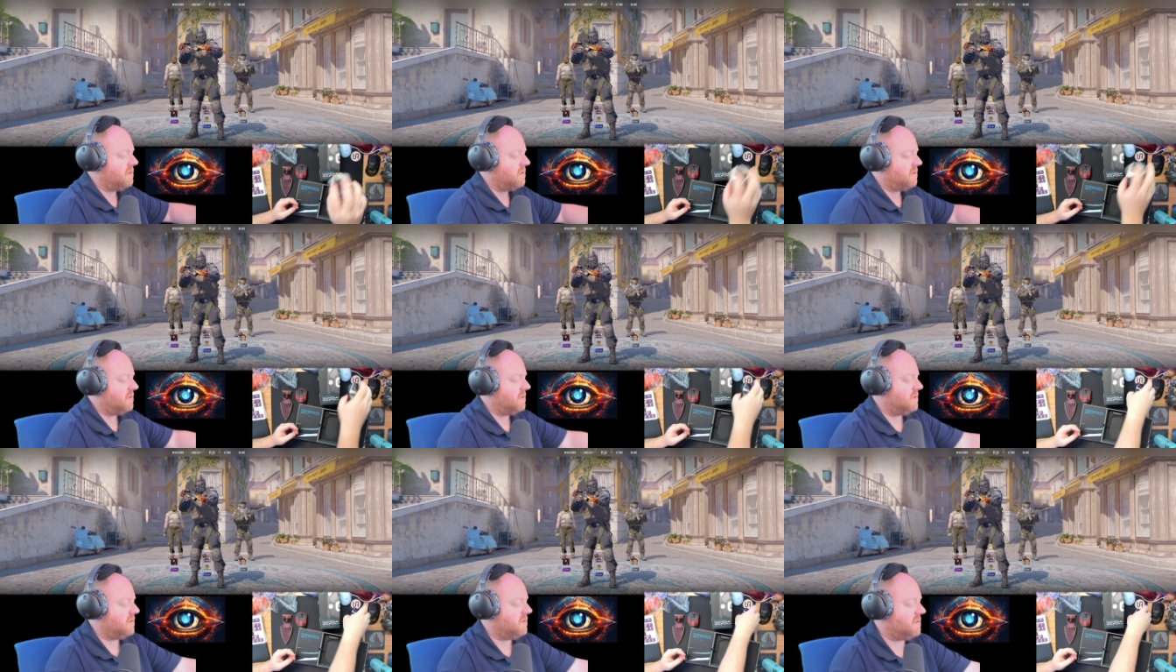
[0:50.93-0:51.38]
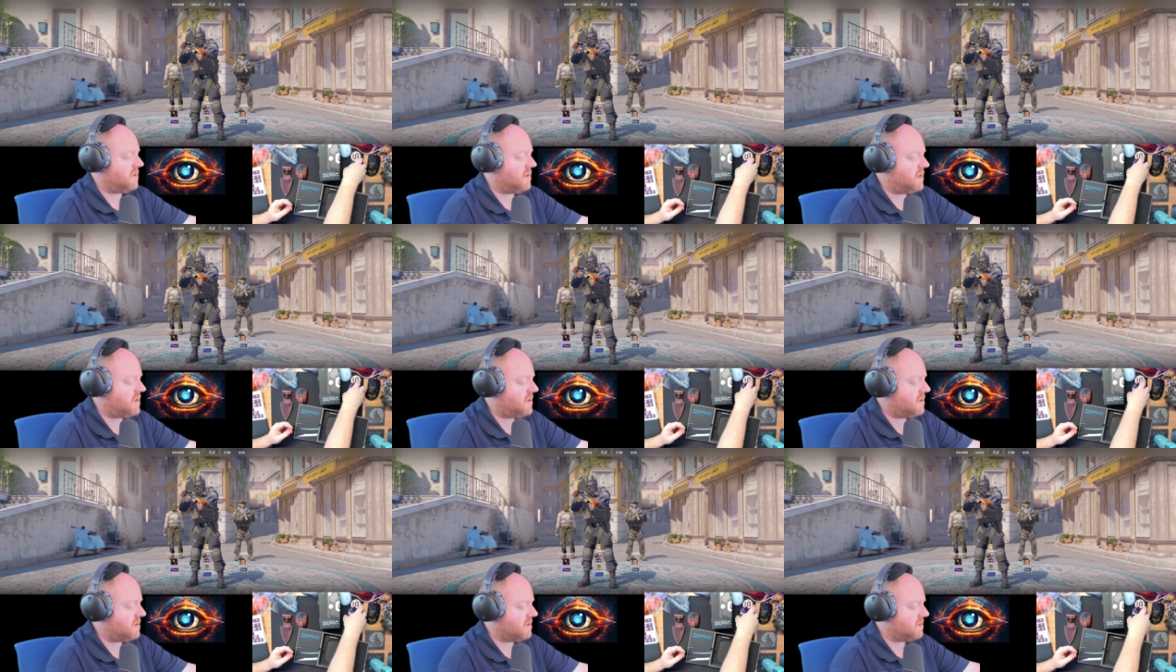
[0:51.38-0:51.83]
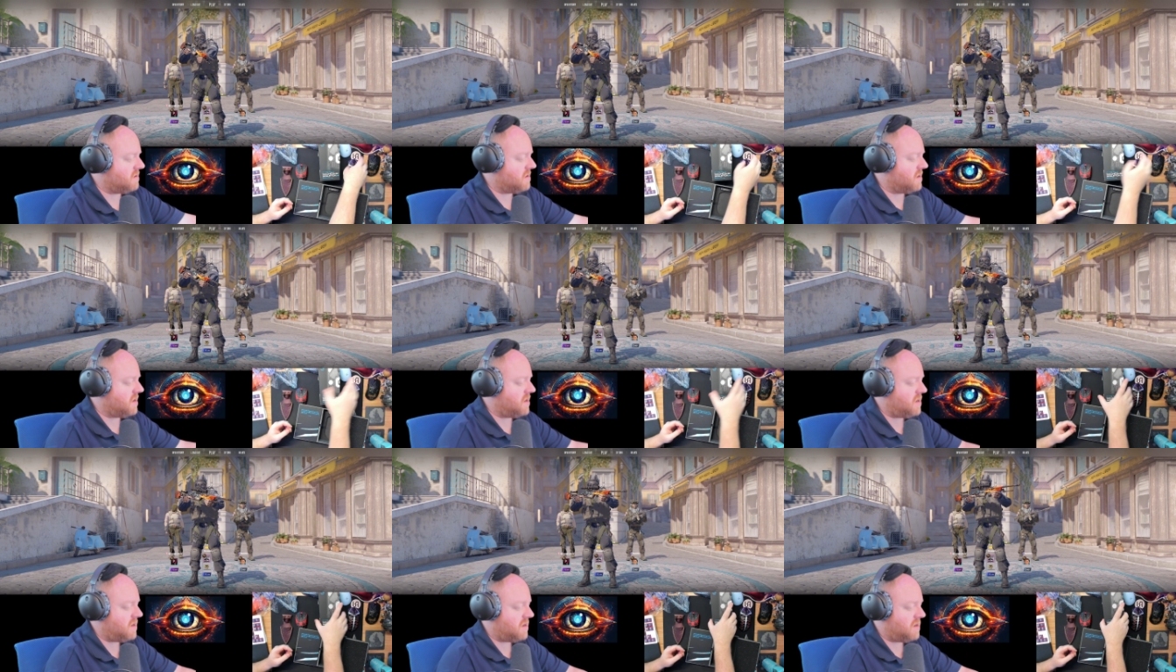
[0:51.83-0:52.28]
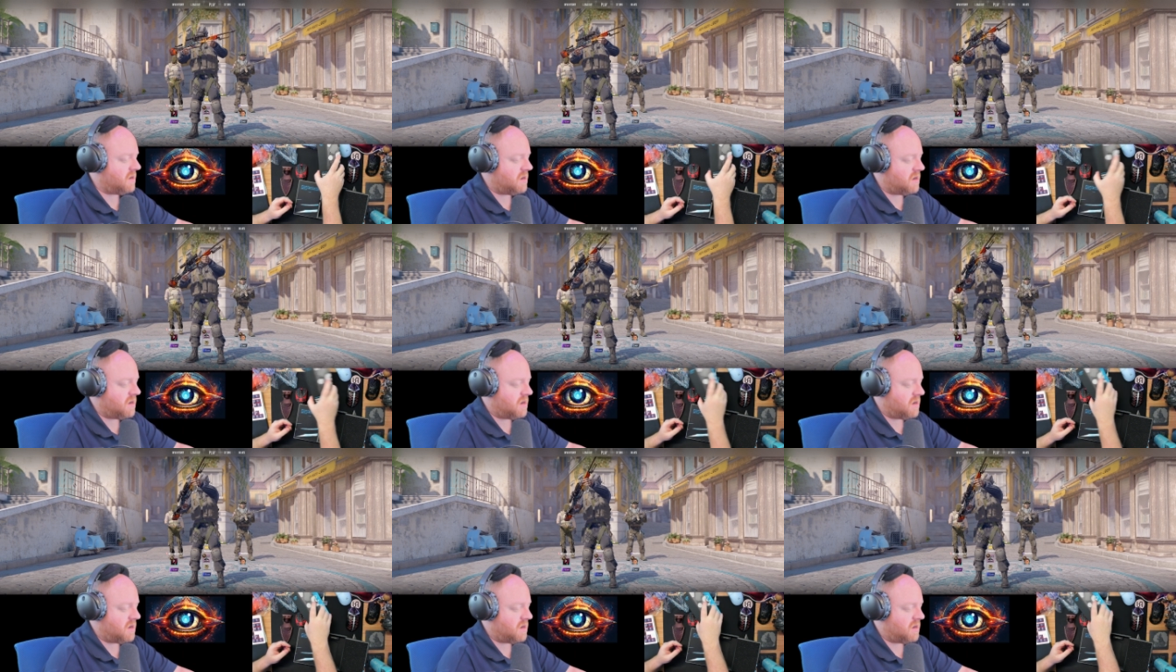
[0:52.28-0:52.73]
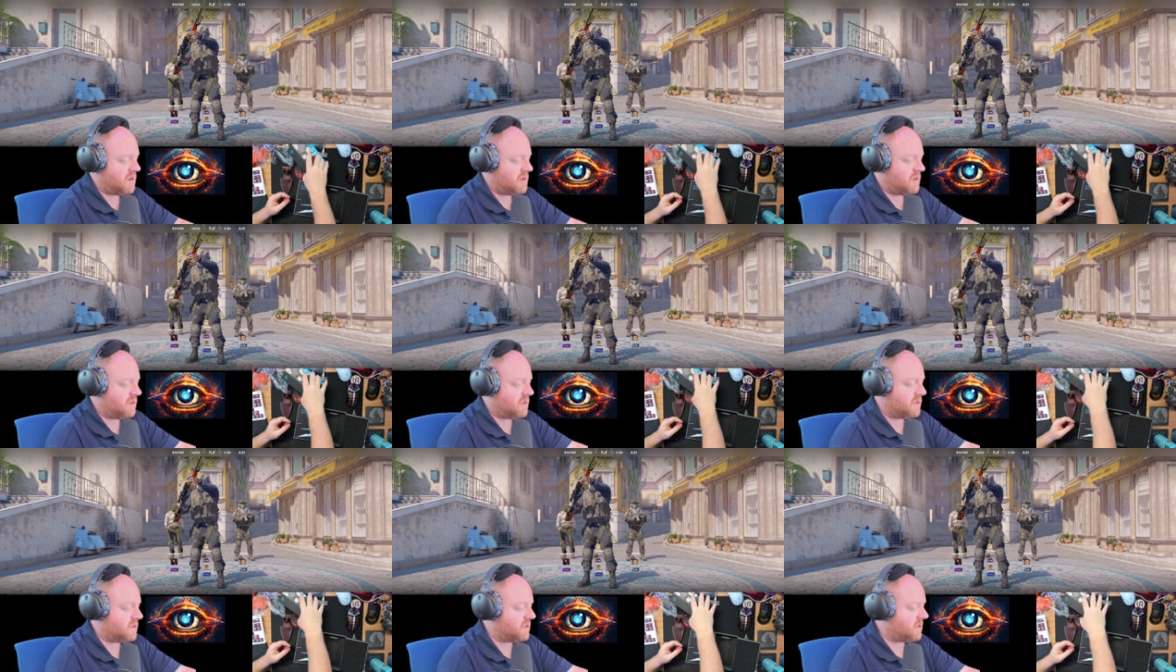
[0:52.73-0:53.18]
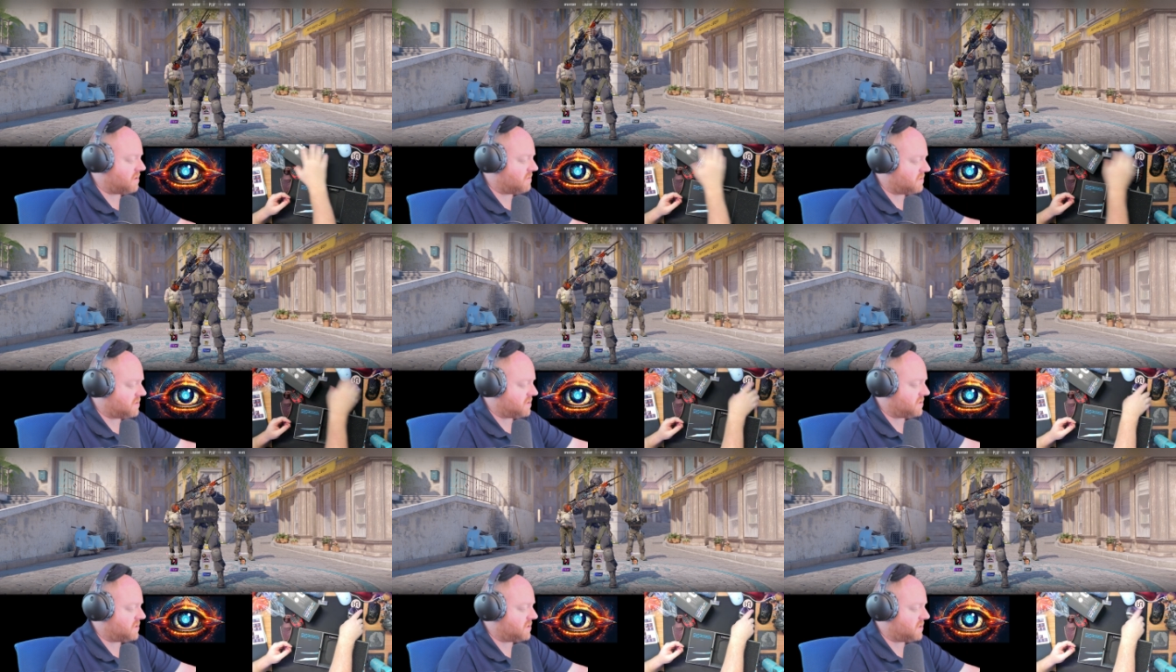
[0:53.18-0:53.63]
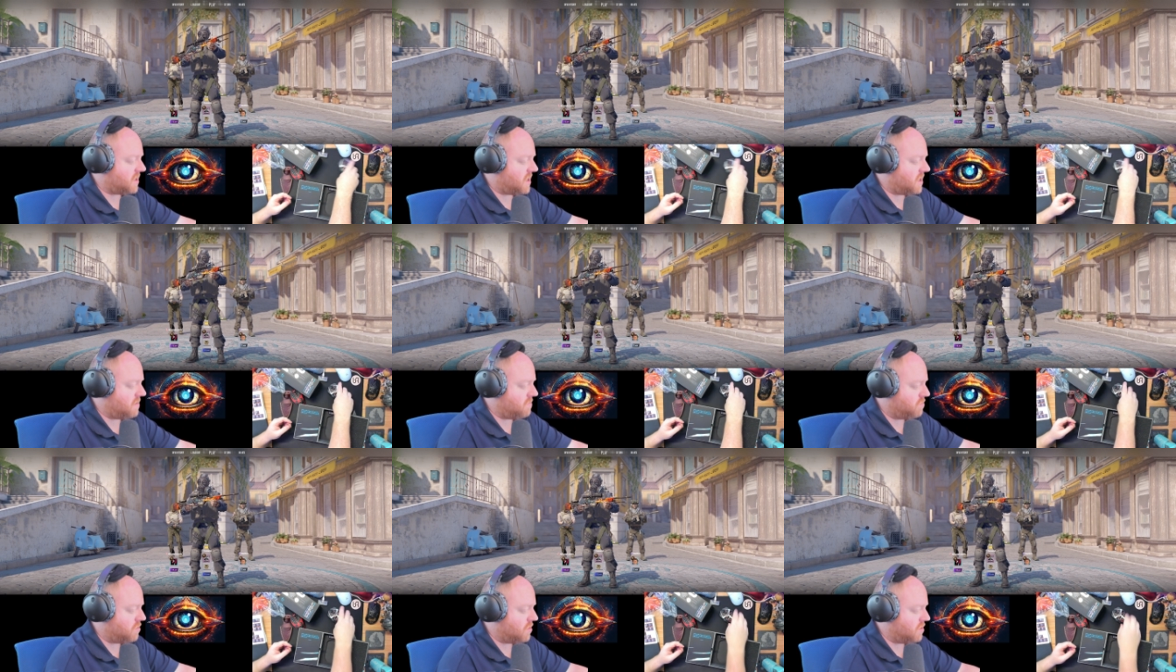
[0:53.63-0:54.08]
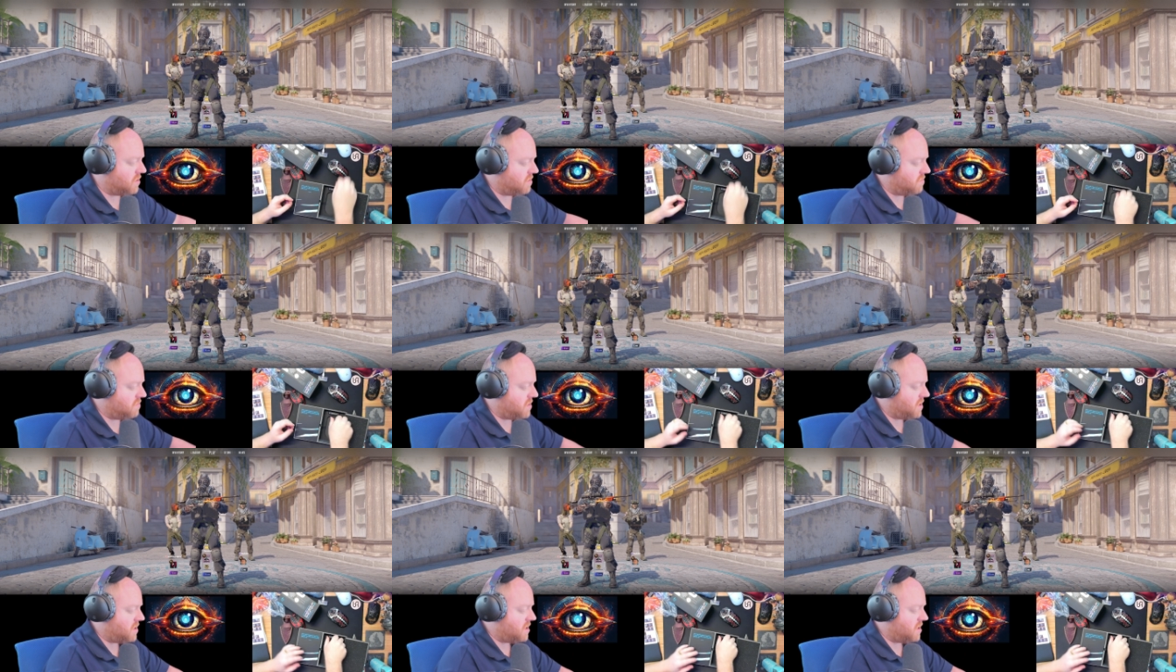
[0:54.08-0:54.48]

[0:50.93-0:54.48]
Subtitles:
All right, all right. This off to the side. Boom.